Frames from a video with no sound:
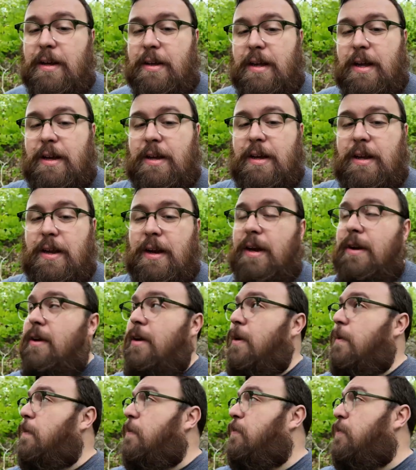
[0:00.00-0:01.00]
I got to get out of
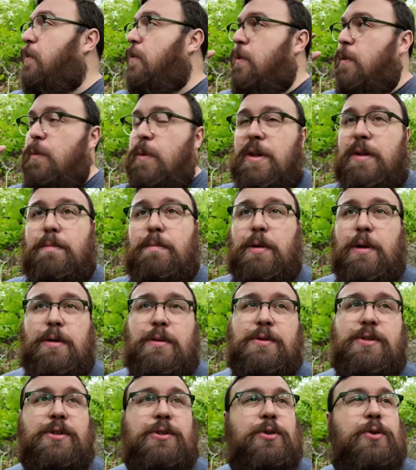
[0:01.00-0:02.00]
here before the wind
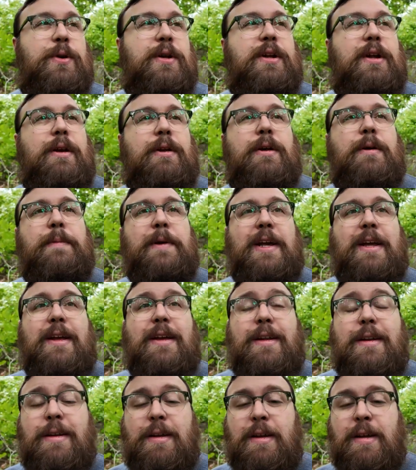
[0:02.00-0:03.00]
blows a tree down on my
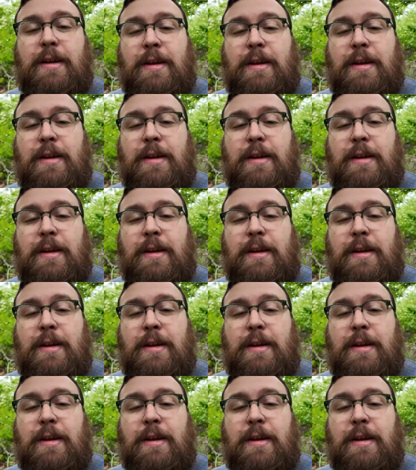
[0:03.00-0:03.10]
head.